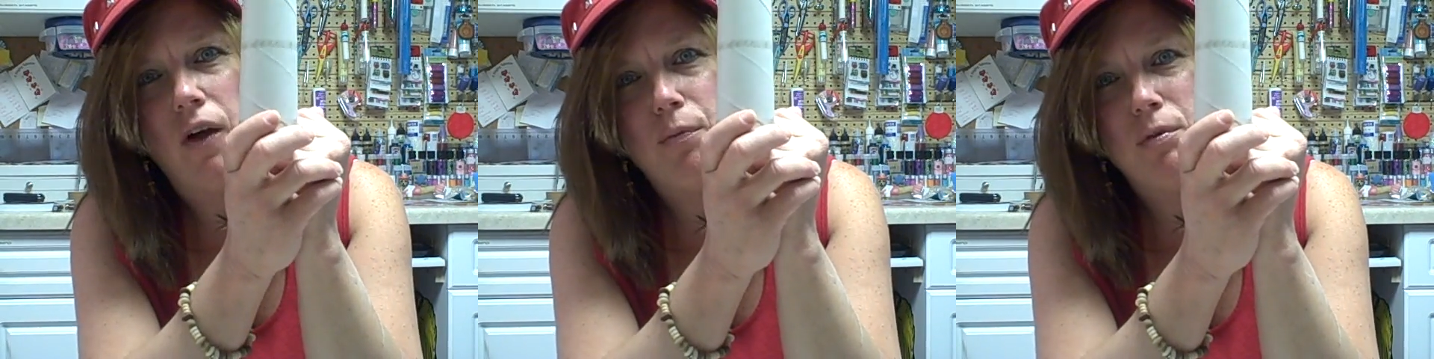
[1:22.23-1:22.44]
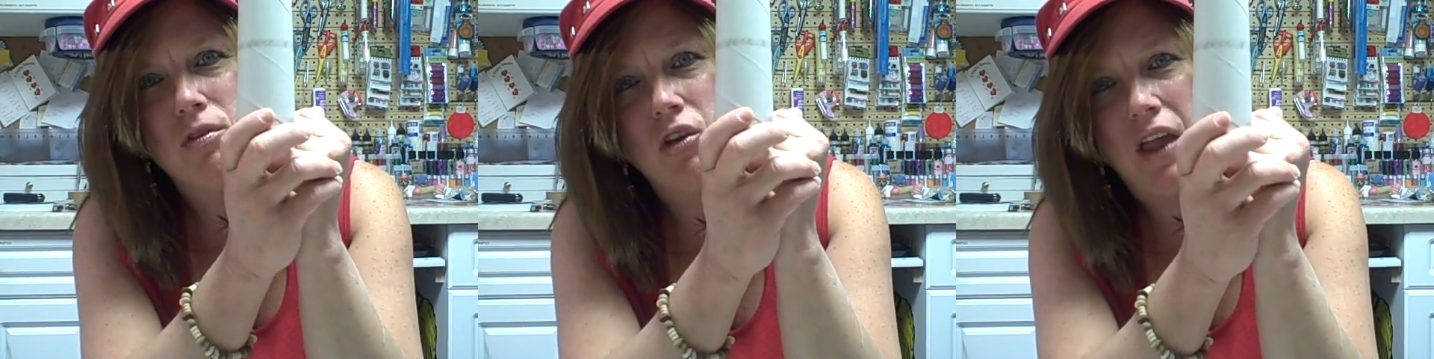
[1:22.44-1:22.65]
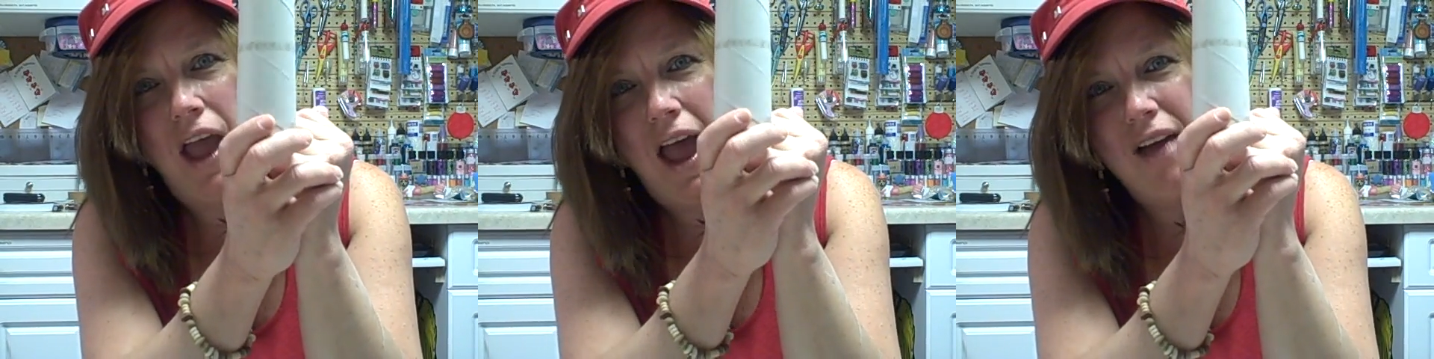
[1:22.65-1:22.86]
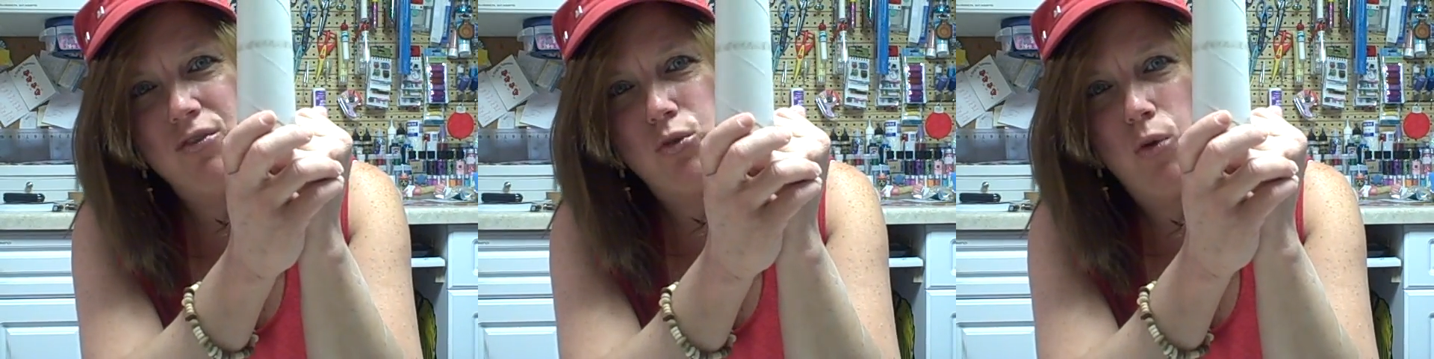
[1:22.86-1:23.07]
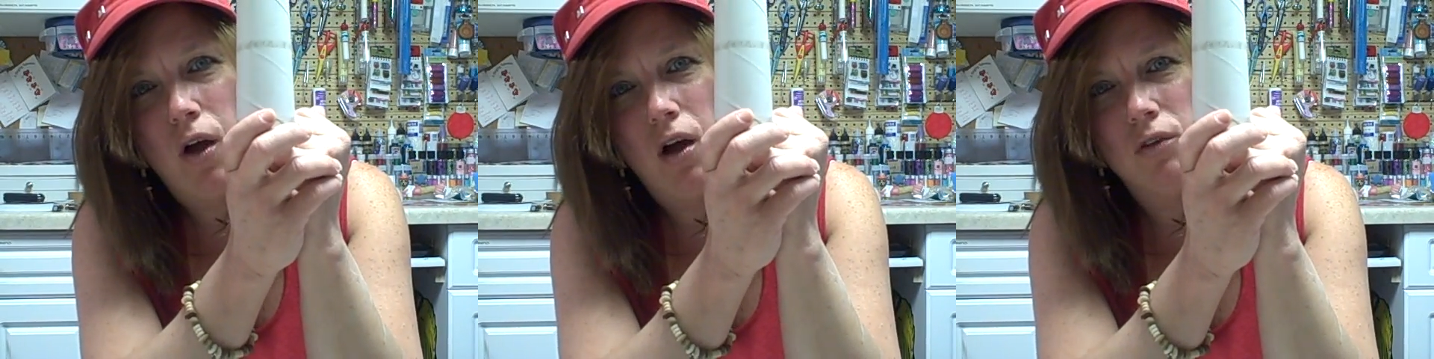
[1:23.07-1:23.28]
up until you have
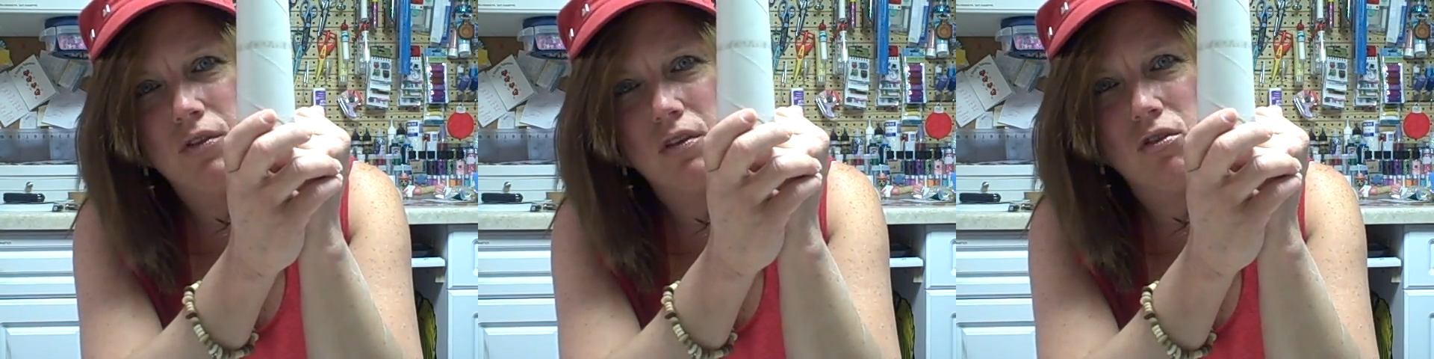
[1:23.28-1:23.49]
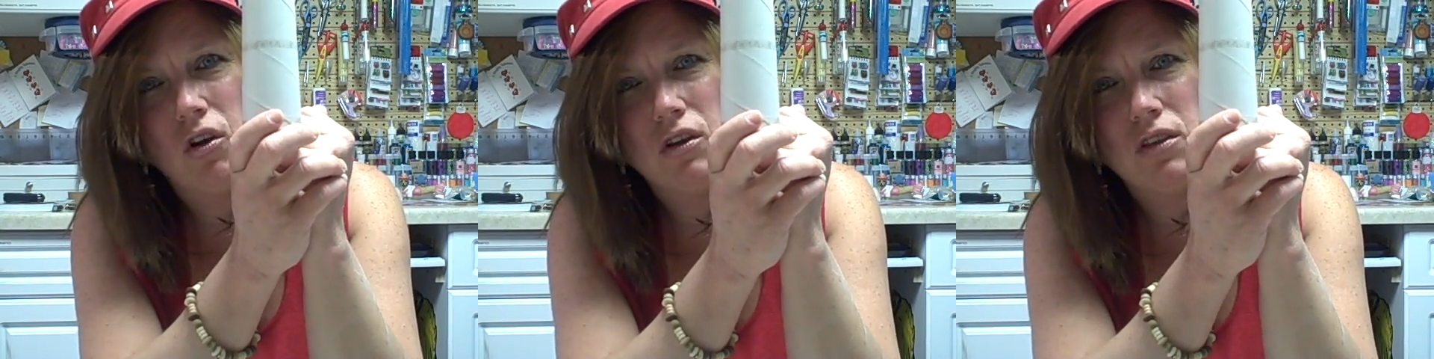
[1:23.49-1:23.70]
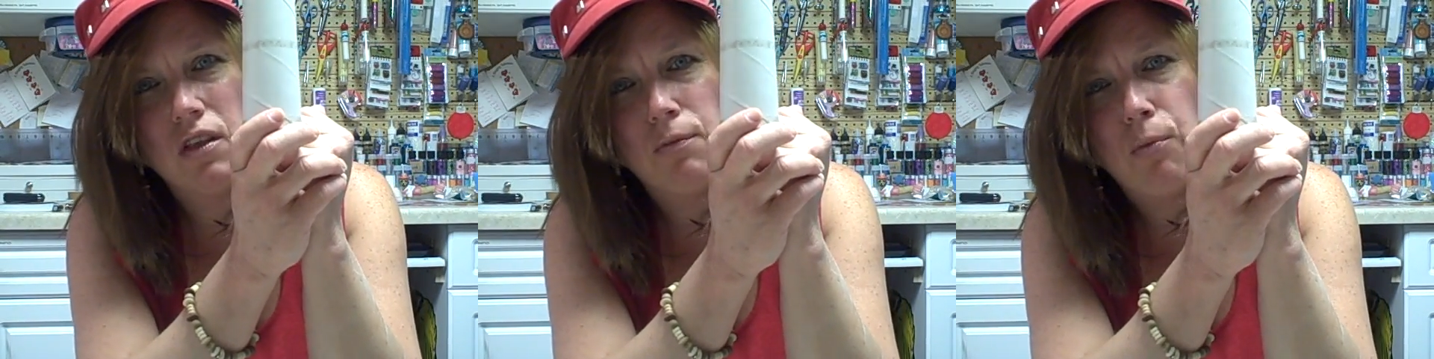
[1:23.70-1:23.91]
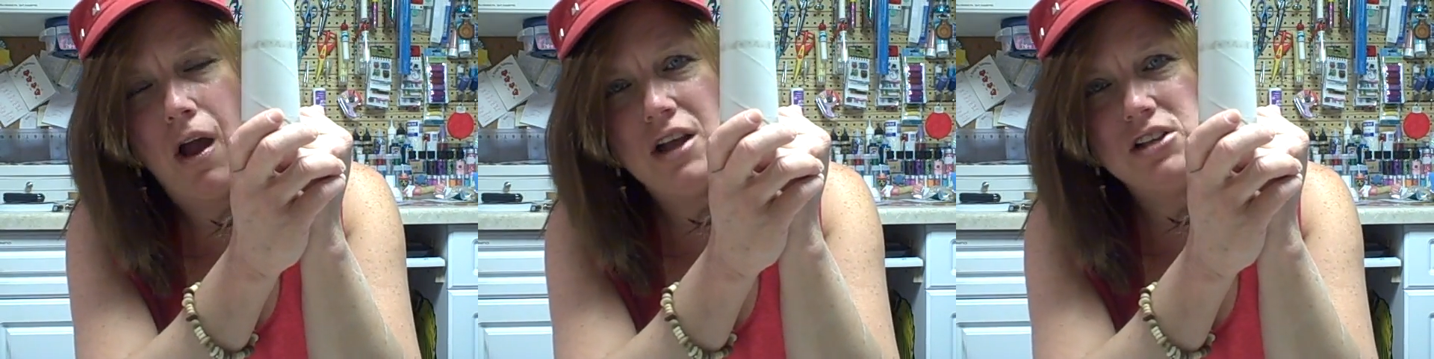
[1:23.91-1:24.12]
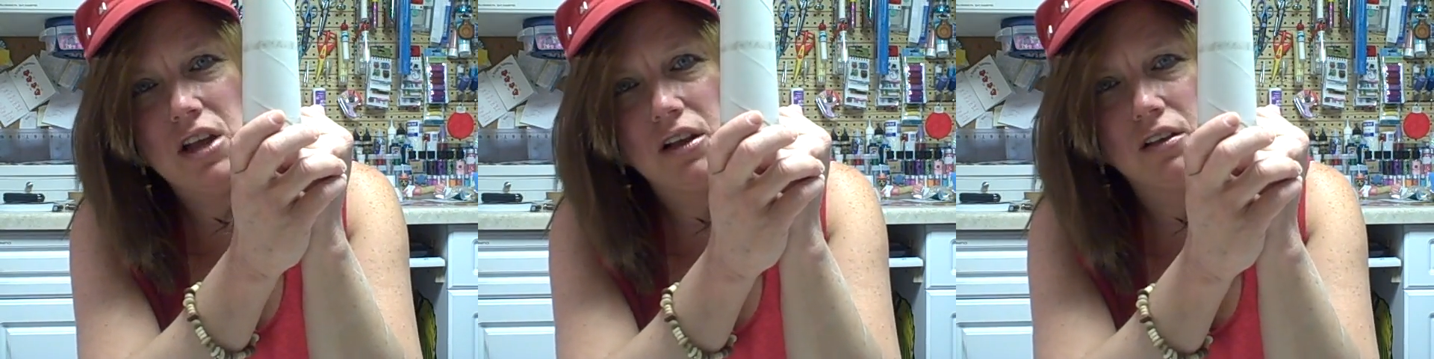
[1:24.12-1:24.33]
12 to start this
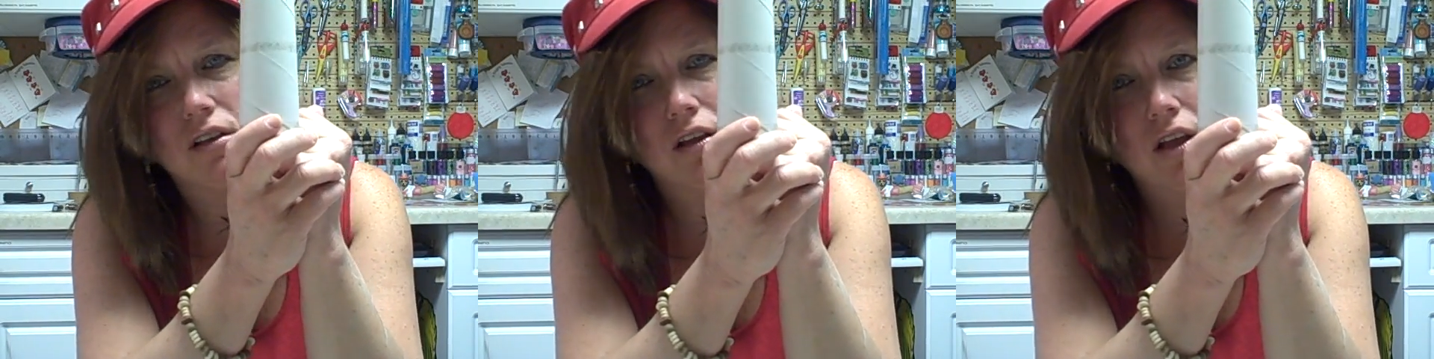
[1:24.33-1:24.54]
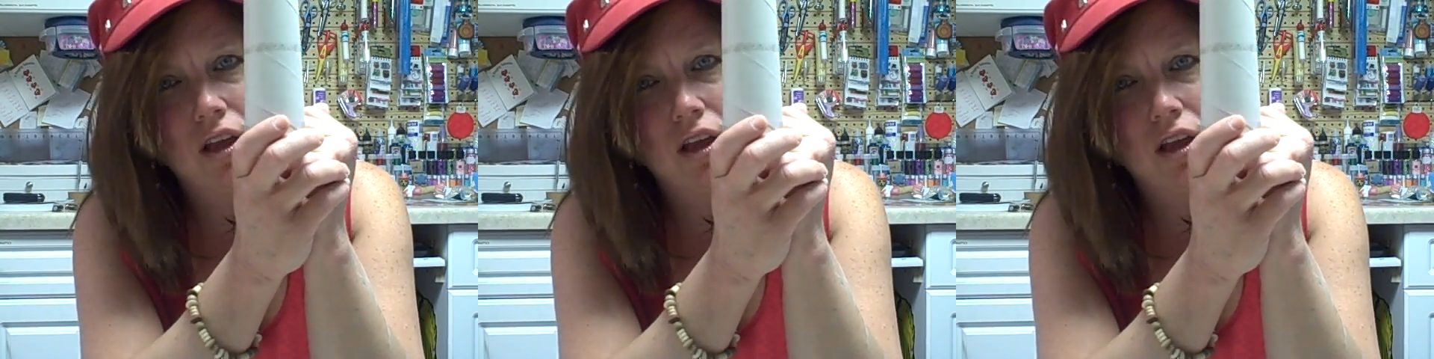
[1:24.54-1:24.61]
project.